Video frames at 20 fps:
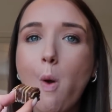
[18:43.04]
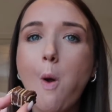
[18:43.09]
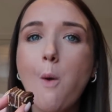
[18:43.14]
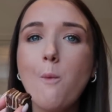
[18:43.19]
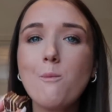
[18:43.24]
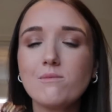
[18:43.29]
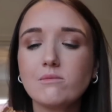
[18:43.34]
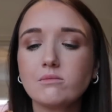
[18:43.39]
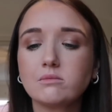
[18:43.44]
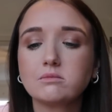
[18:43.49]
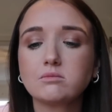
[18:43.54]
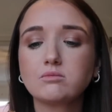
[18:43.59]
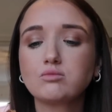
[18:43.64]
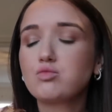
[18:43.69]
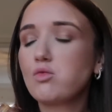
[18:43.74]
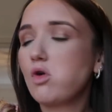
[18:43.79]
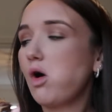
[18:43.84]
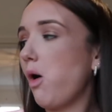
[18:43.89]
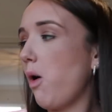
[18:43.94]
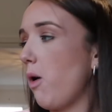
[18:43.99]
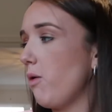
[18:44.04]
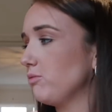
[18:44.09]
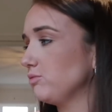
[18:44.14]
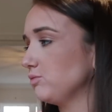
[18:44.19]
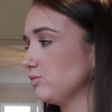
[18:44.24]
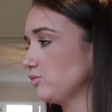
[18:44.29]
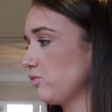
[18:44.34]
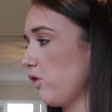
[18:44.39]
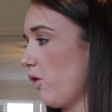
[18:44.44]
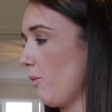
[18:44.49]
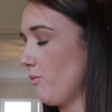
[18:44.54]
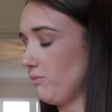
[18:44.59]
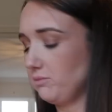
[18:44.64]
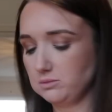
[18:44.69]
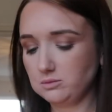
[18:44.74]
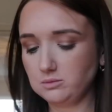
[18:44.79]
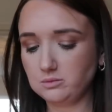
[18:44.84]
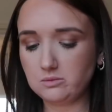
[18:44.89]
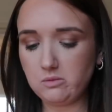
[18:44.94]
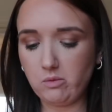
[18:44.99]
Them brownies are so good, aren't
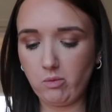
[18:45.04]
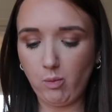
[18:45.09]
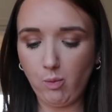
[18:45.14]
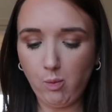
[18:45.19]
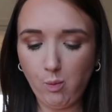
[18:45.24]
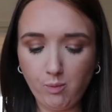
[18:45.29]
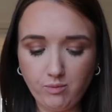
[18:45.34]
they?